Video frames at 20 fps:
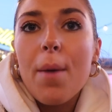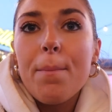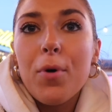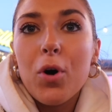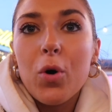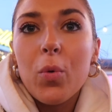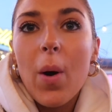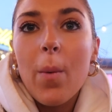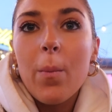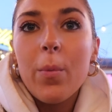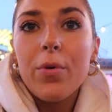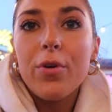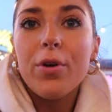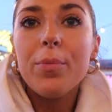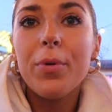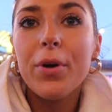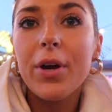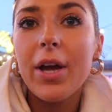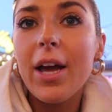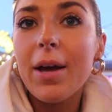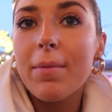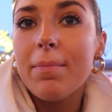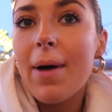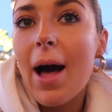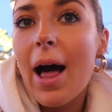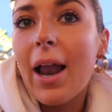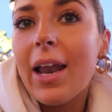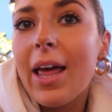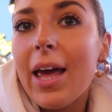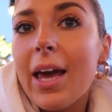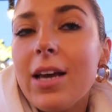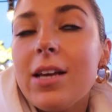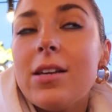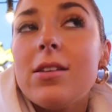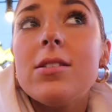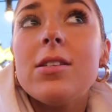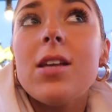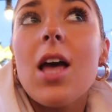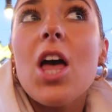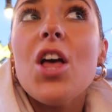But when we were at Buckingham
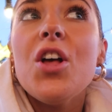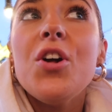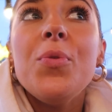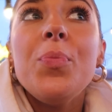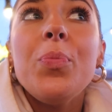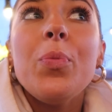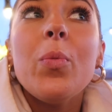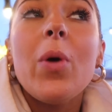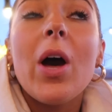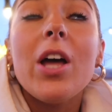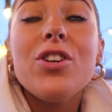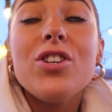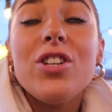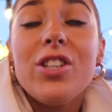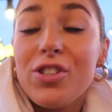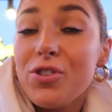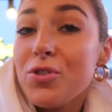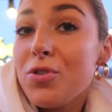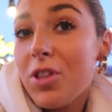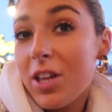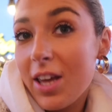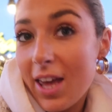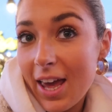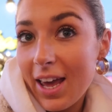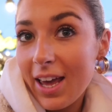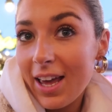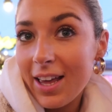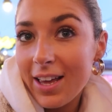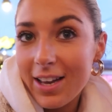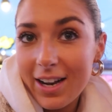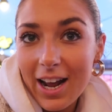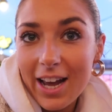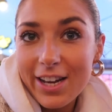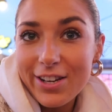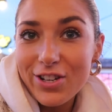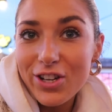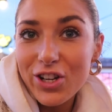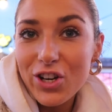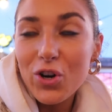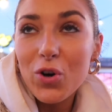Palace, we actually saw the king and
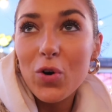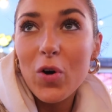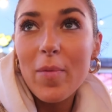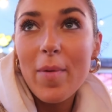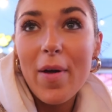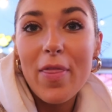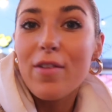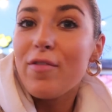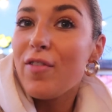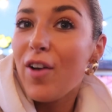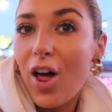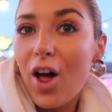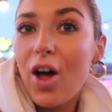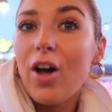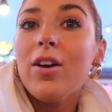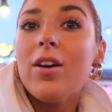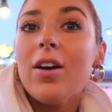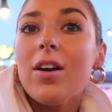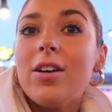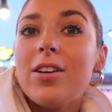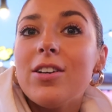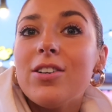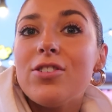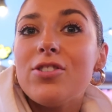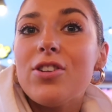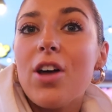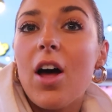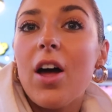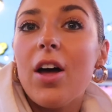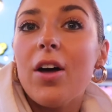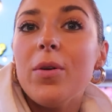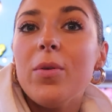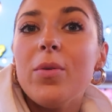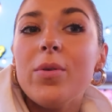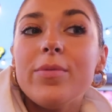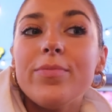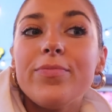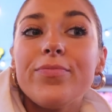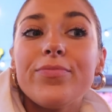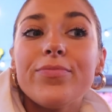actually caught him on the vlog, so
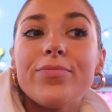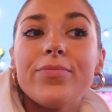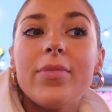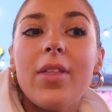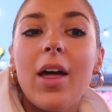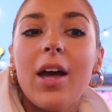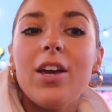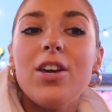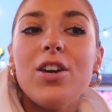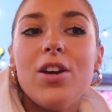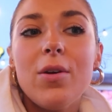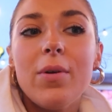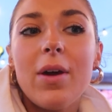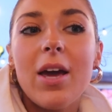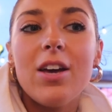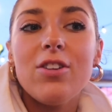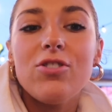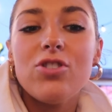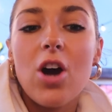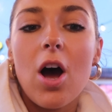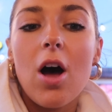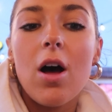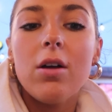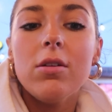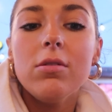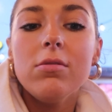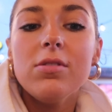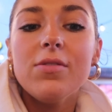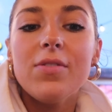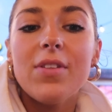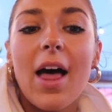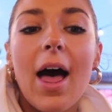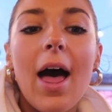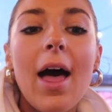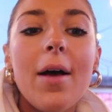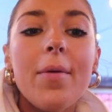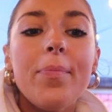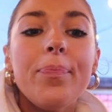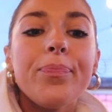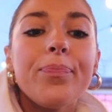thank you King Charles for
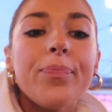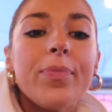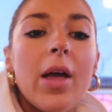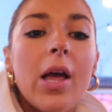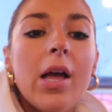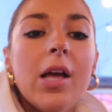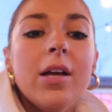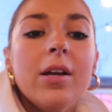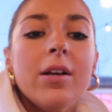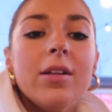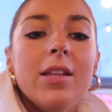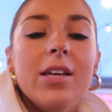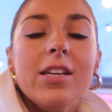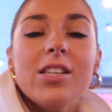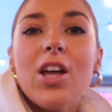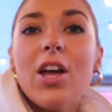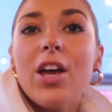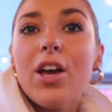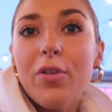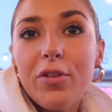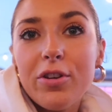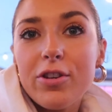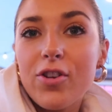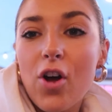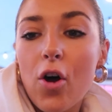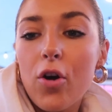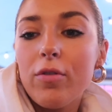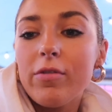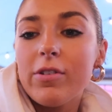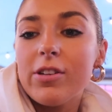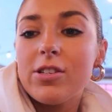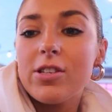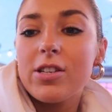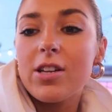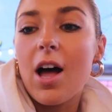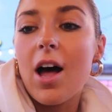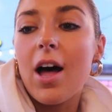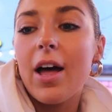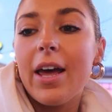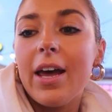that. This like siren
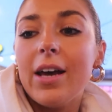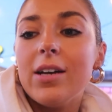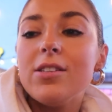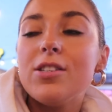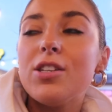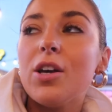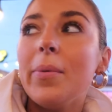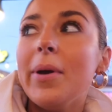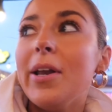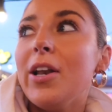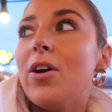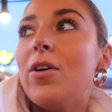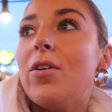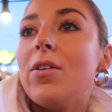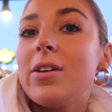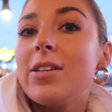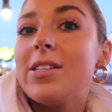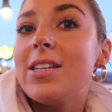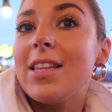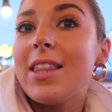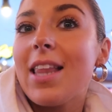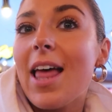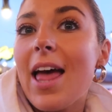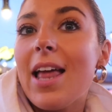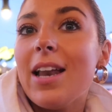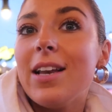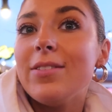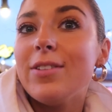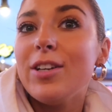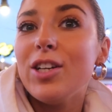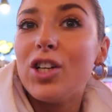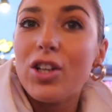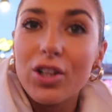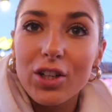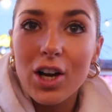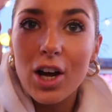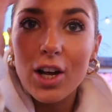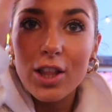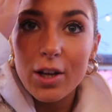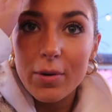started, so we looked and then it
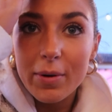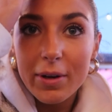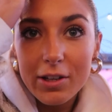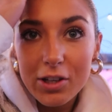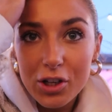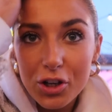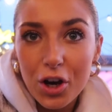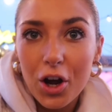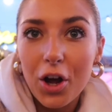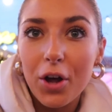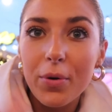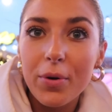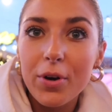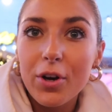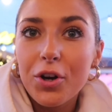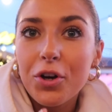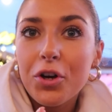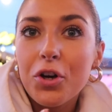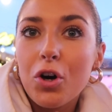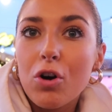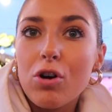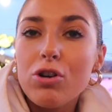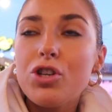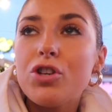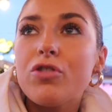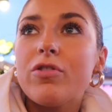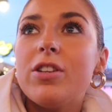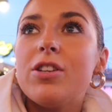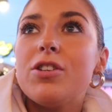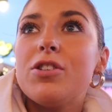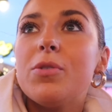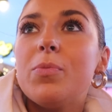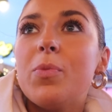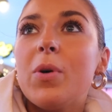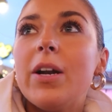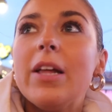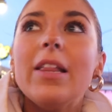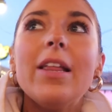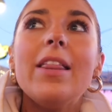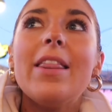looked like they were, you know, ushering
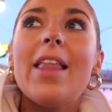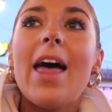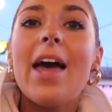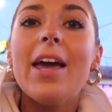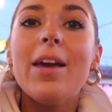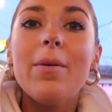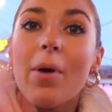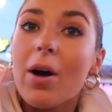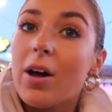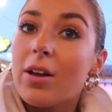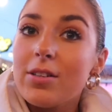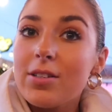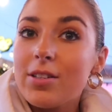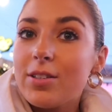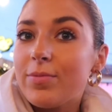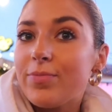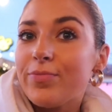someone, and then there he was